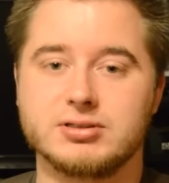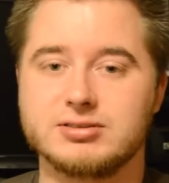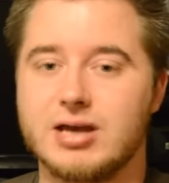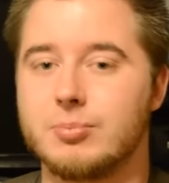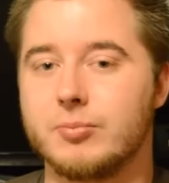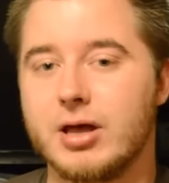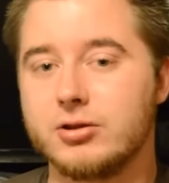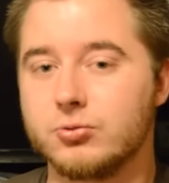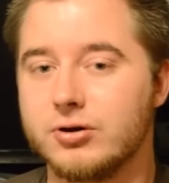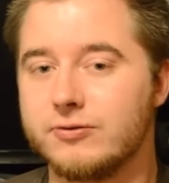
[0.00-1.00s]
slap them on
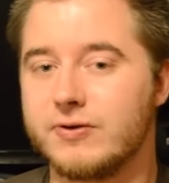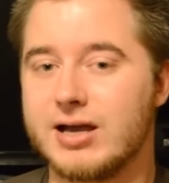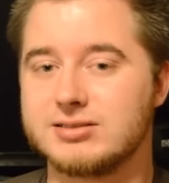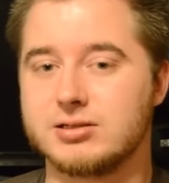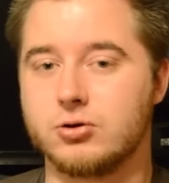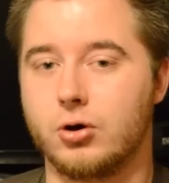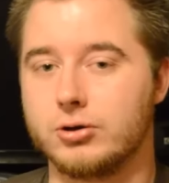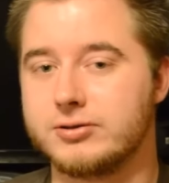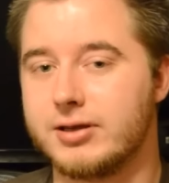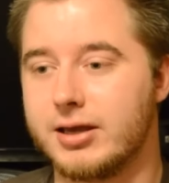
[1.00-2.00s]
there real fast, and call
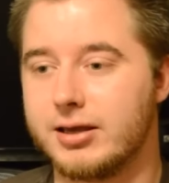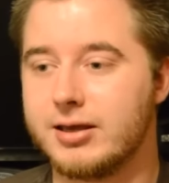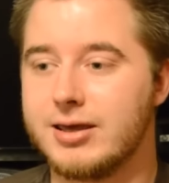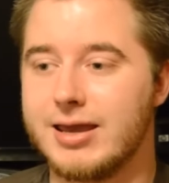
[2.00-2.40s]
it a day,